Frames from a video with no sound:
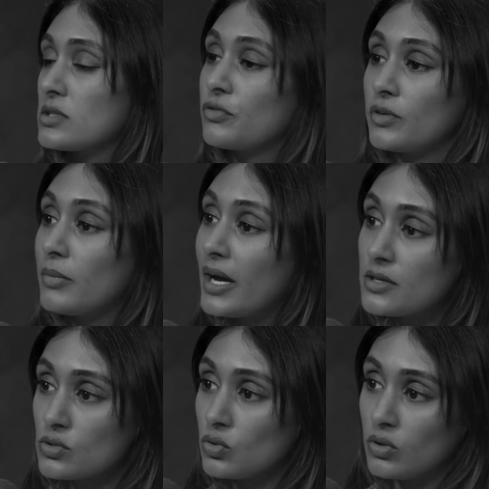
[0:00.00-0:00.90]
So for my
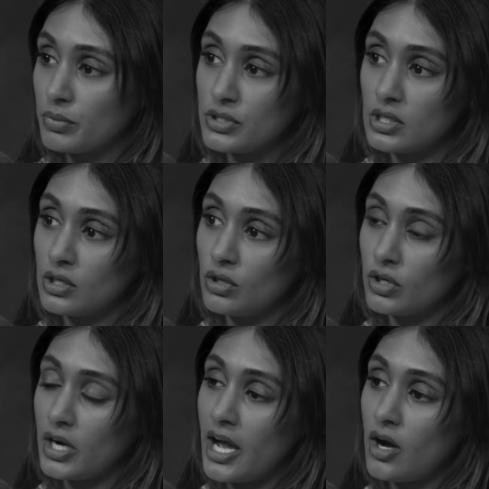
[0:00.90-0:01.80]
school in
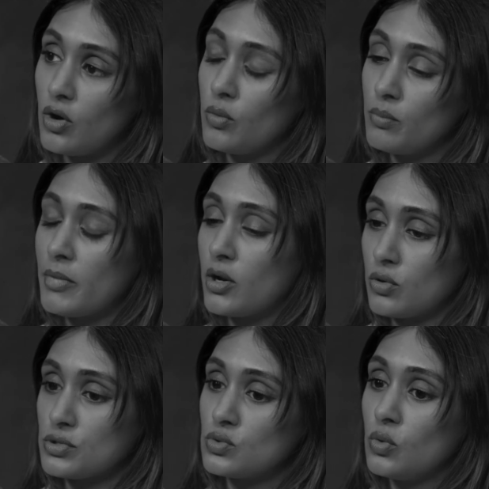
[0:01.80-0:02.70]
particular, how
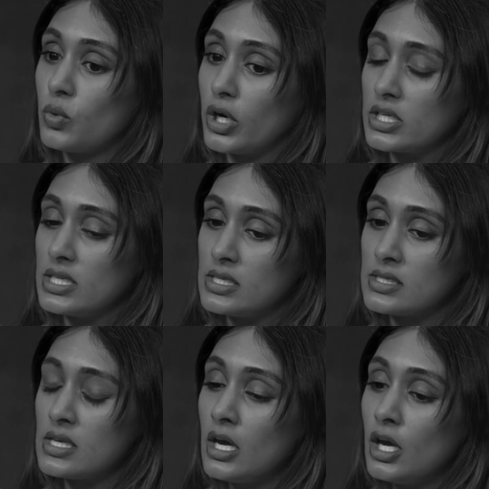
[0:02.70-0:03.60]
medical school worked is